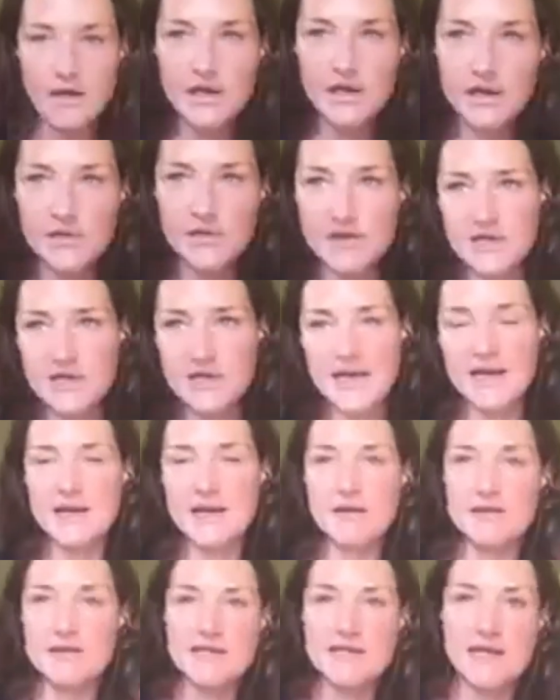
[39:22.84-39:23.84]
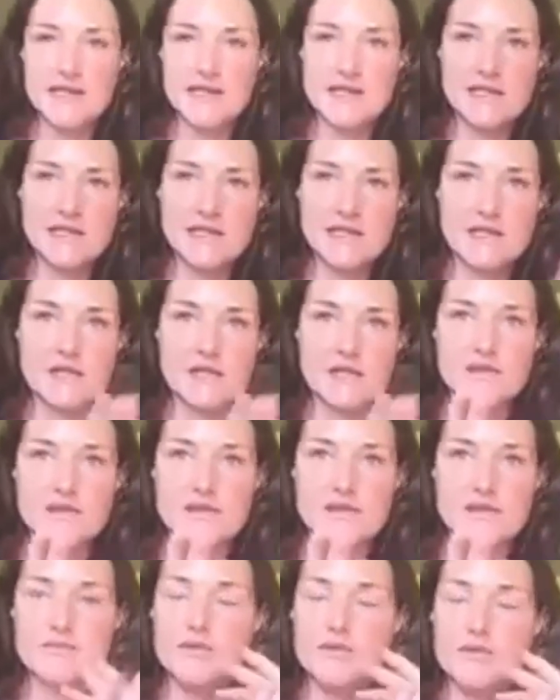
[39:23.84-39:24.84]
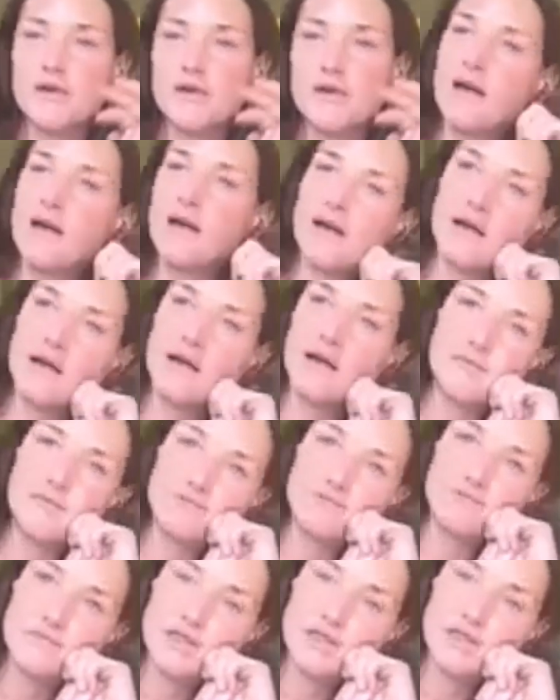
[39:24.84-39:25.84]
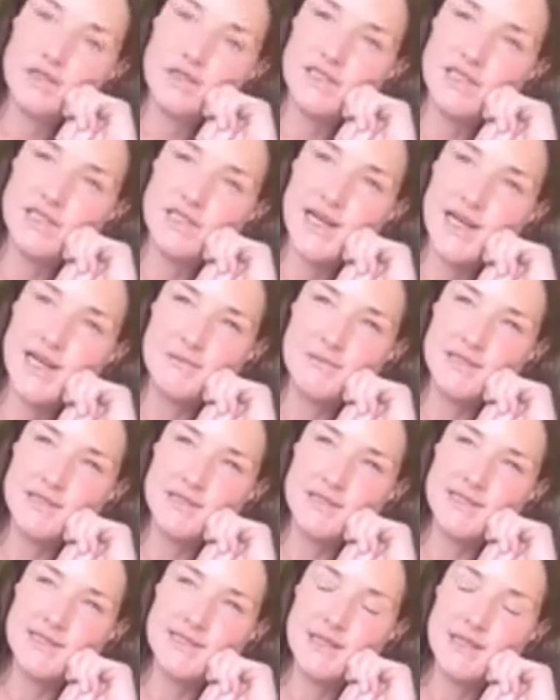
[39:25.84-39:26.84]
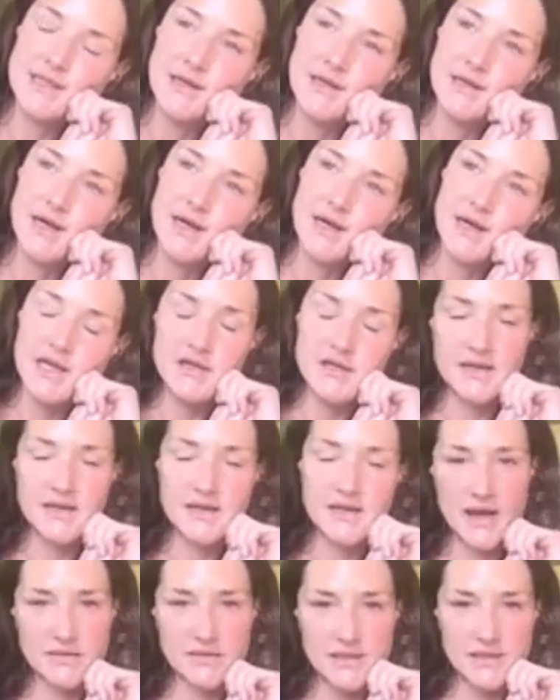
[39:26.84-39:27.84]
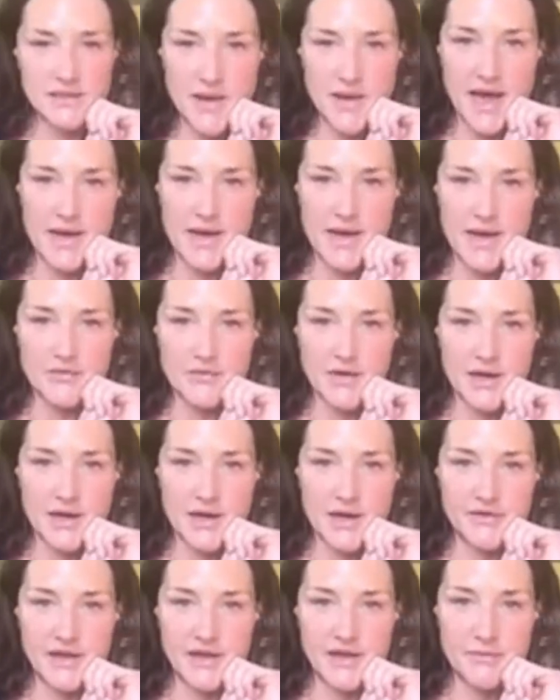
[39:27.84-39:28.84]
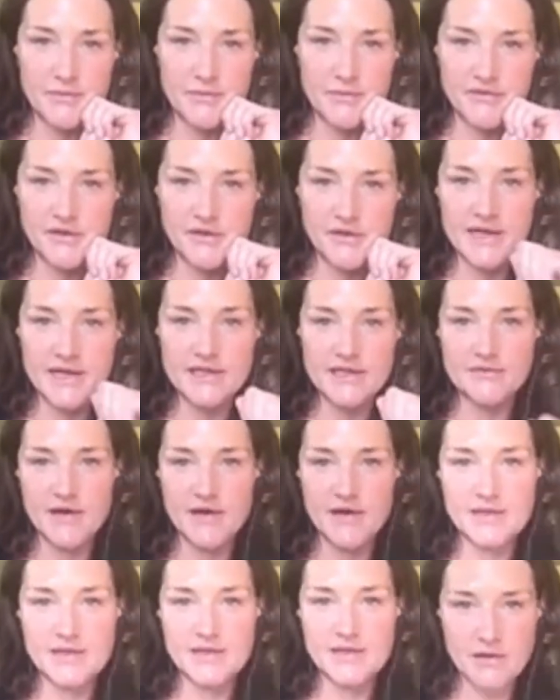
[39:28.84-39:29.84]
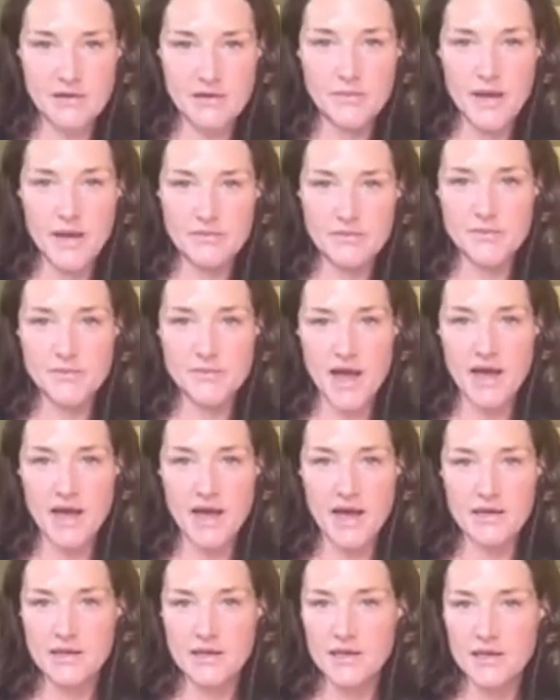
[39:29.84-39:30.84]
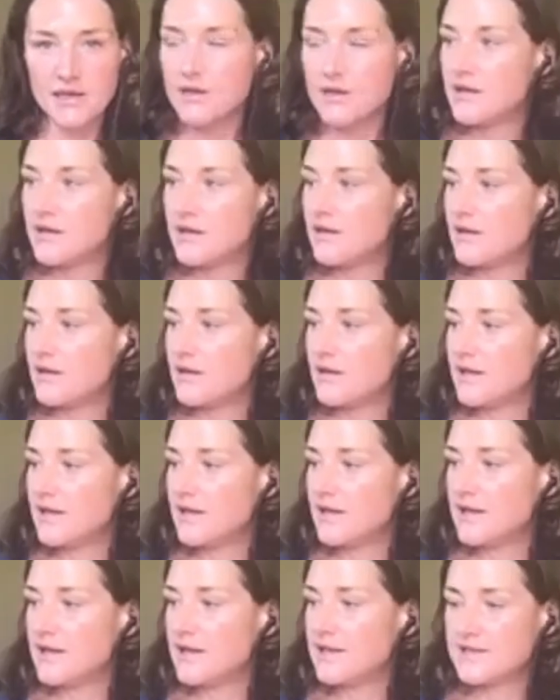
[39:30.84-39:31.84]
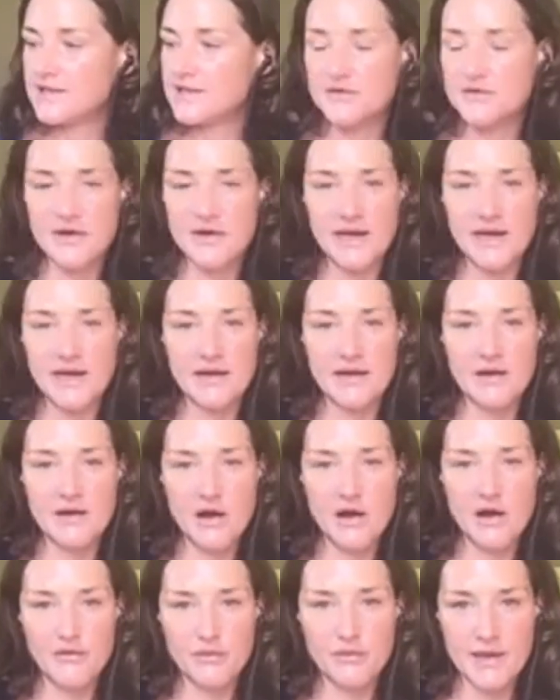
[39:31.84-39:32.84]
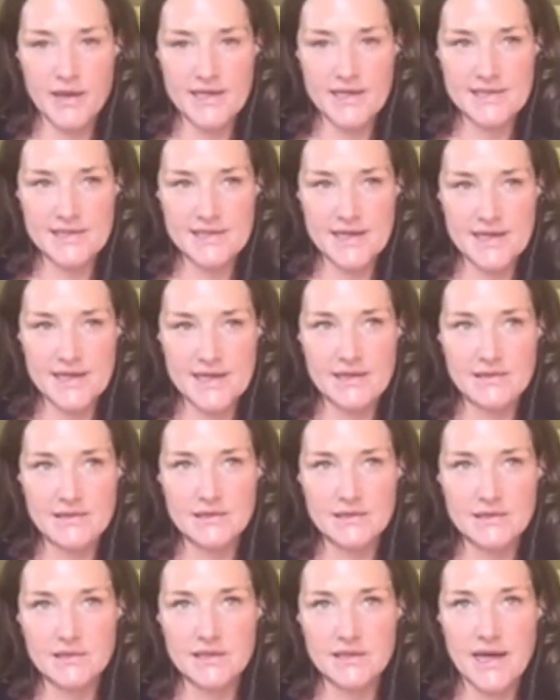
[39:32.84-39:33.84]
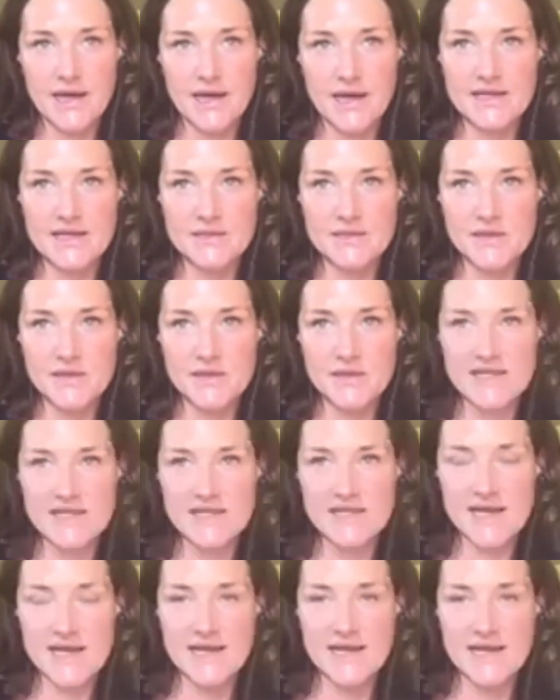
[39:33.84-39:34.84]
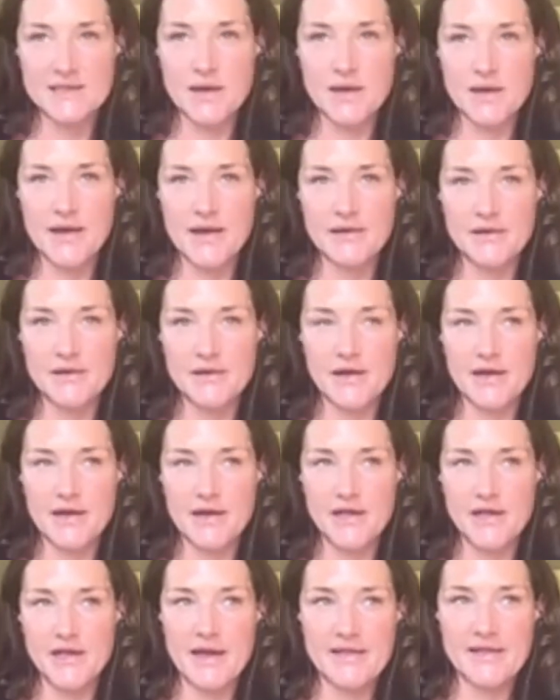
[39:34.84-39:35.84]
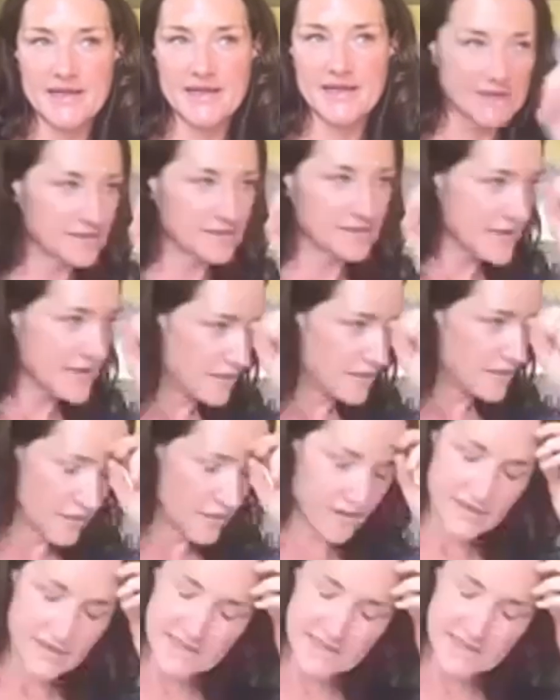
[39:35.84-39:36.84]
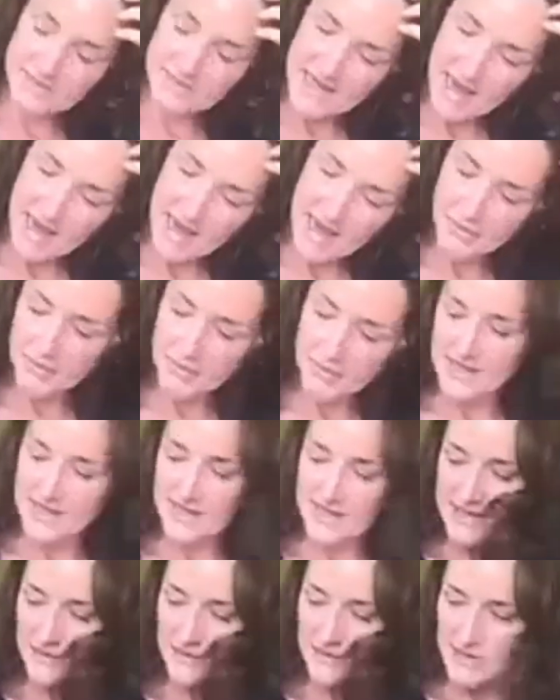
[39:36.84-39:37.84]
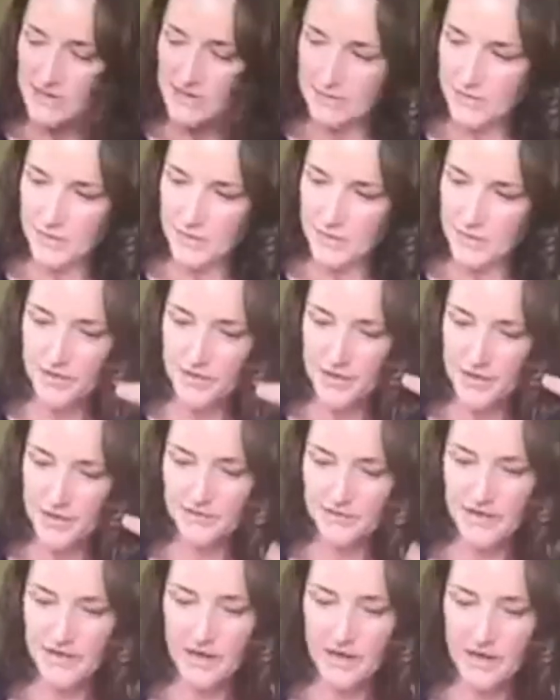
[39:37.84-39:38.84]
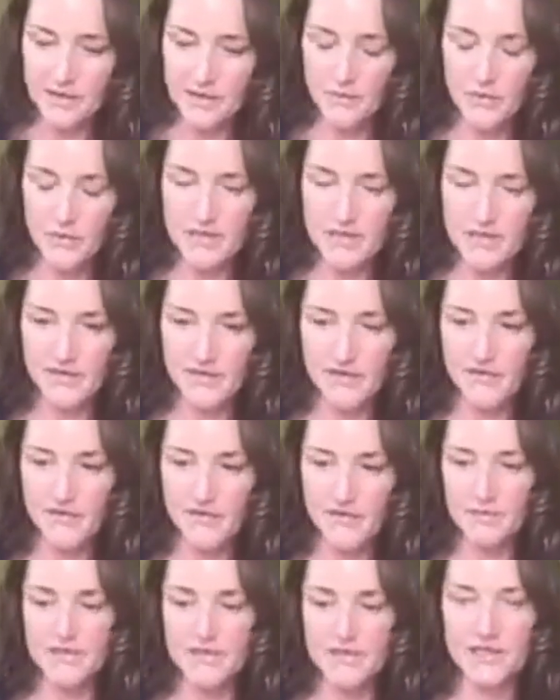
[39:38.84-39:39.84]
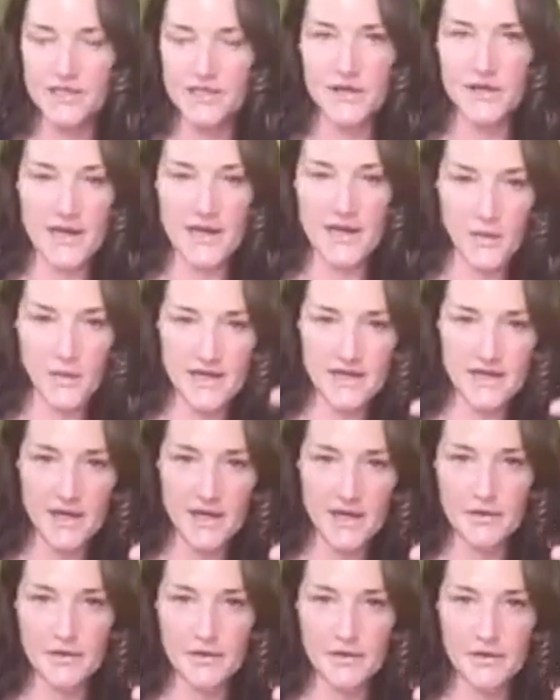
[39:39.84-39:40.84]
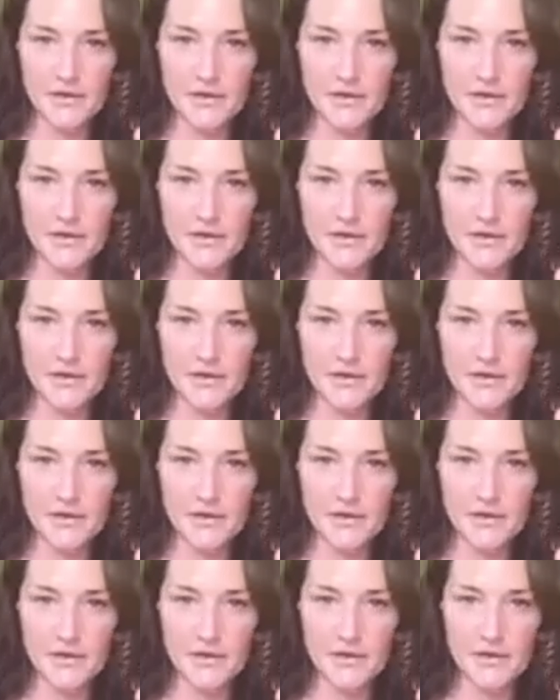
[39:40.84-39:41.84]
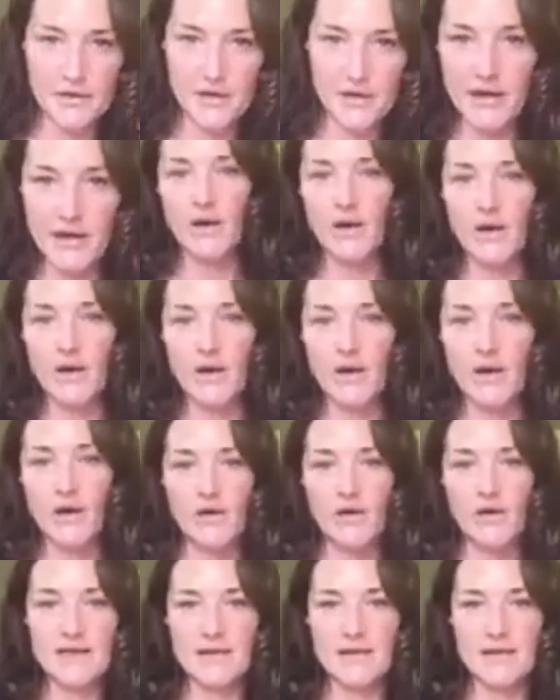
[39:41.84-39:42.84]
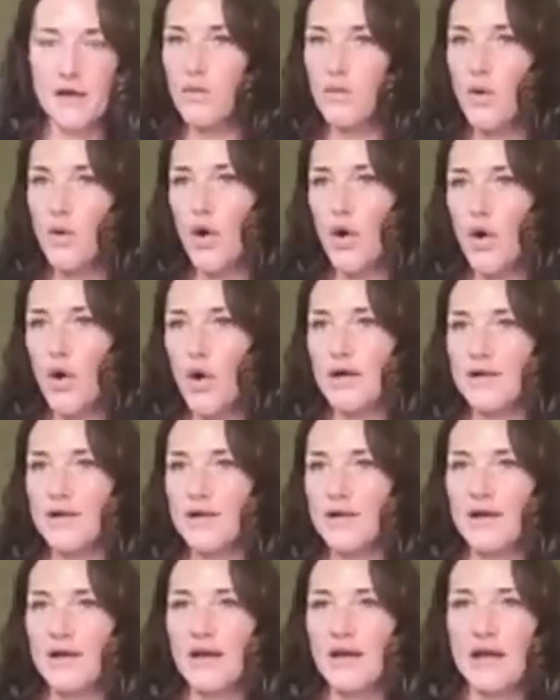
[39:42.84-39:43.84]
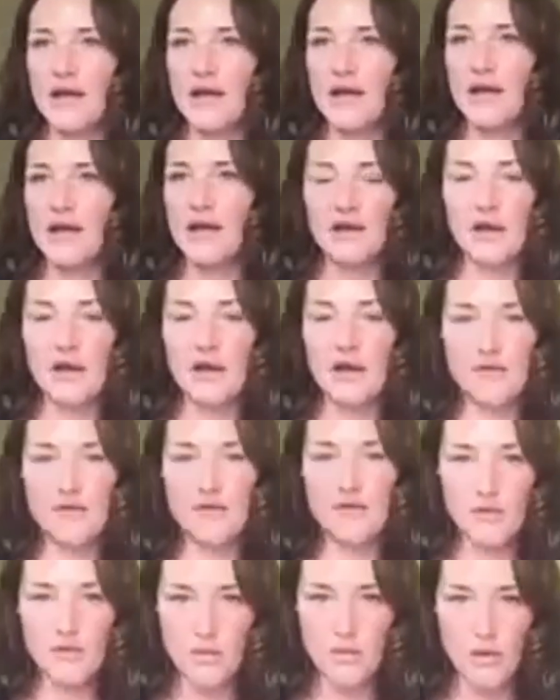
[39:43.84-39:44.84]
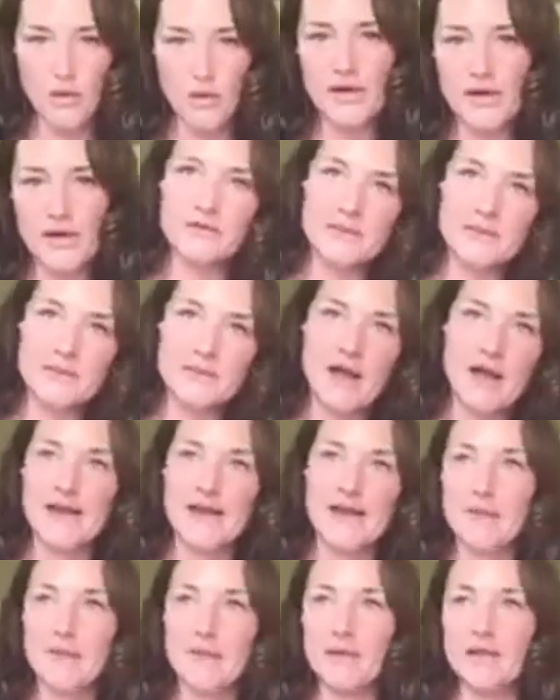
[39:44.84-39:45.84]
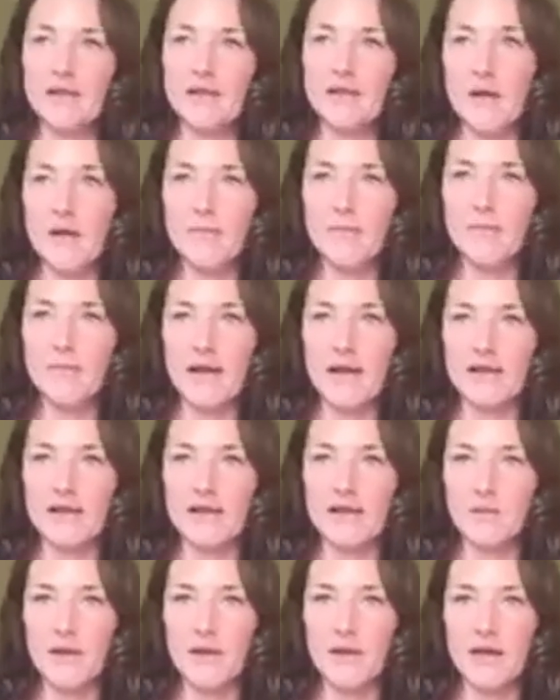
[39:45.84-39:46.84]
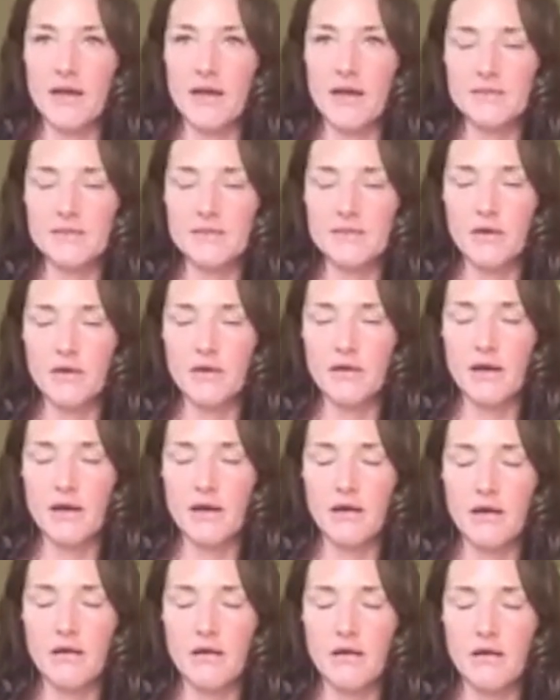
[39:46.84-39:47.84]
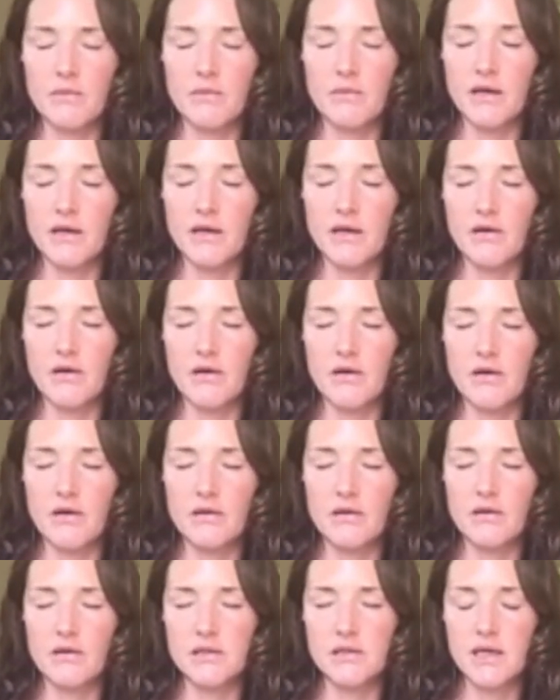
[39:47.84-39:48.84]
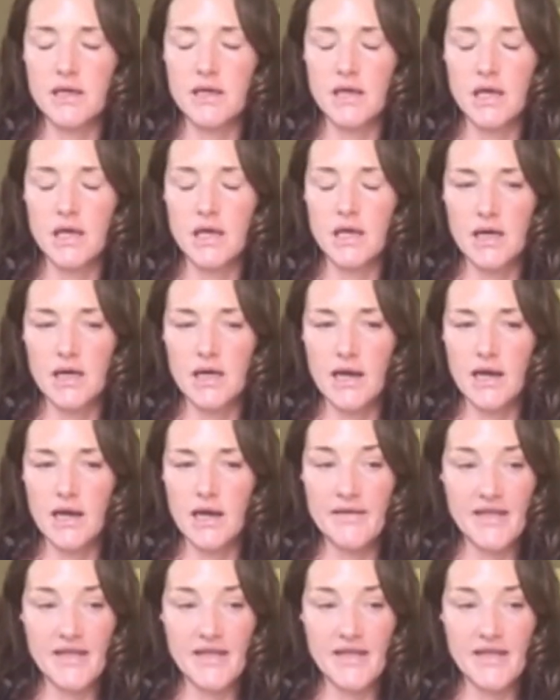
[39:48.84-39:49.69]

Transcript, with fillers: usually and i was saying this to the doctor this morning um dr jack was i usually bounce back right if you give me a few days rest i'll bounce back it's three and a half weeks now and there's been days where you're like you get this what seems to happen with this illness in people that develop the more severe forms is you get a window and you're like, oh, I feel better and go for a walk. And you go for a walk and you're all smiley and happy. And then you come back and you wake up the next morning and you're like, oh my God.